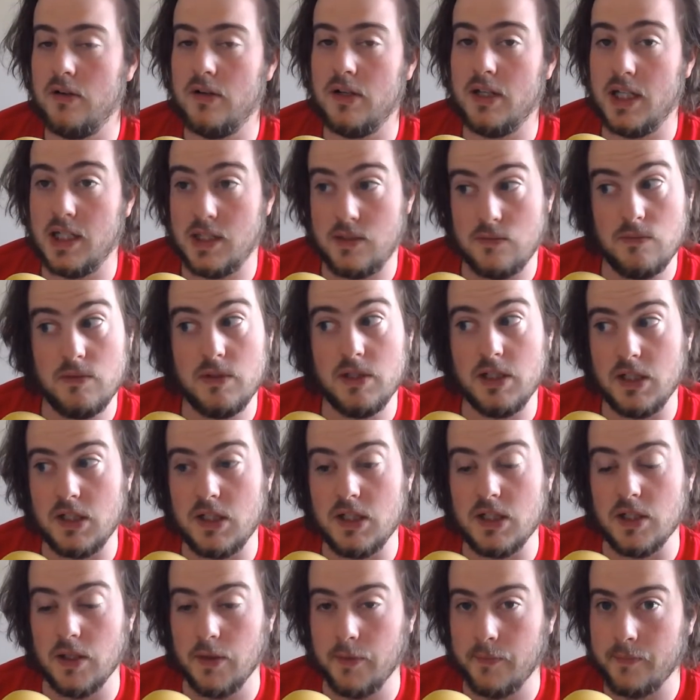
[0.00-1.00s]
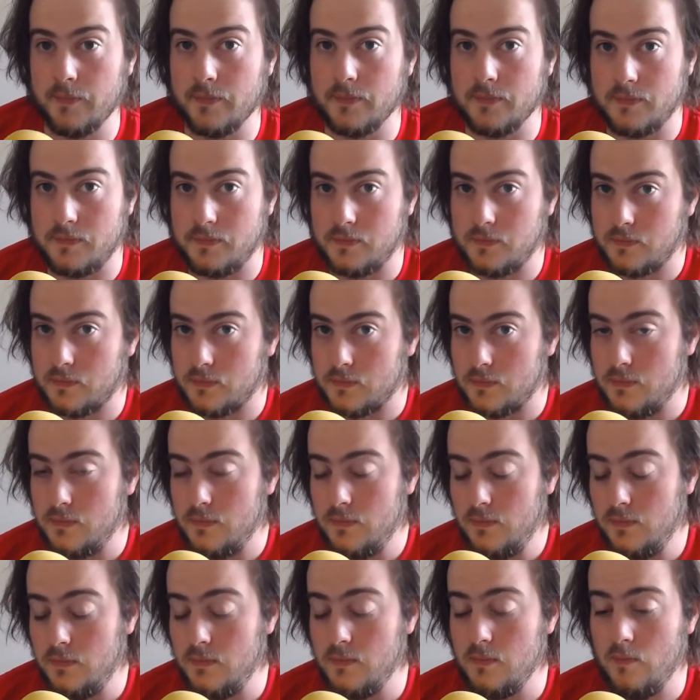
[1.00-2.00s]
that's really good.
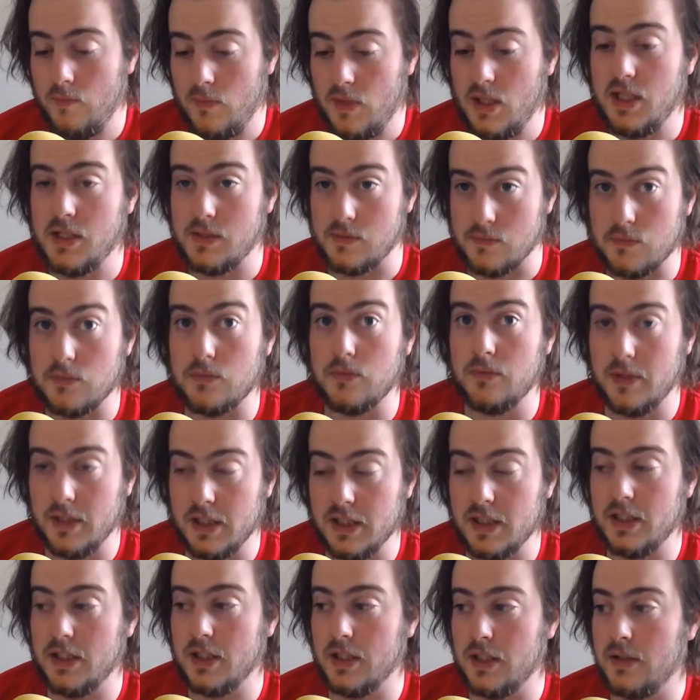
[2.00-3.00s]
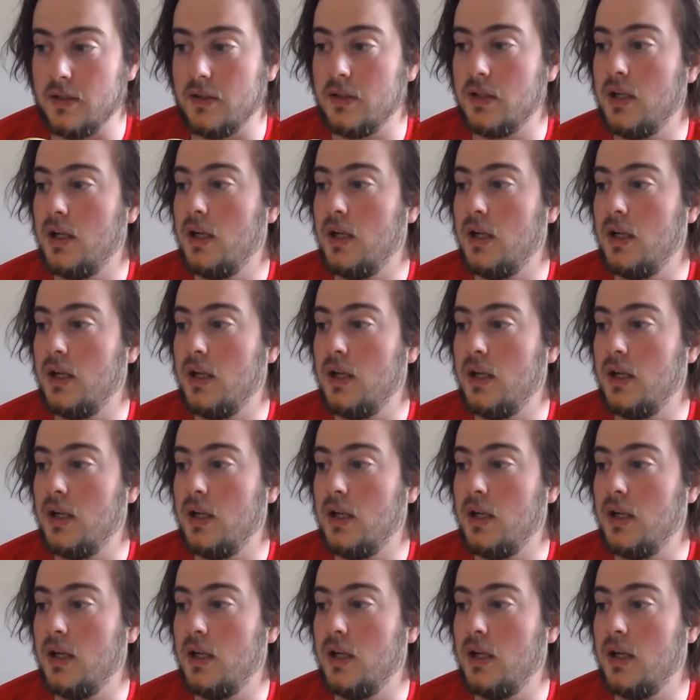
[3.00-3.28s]
That's really good.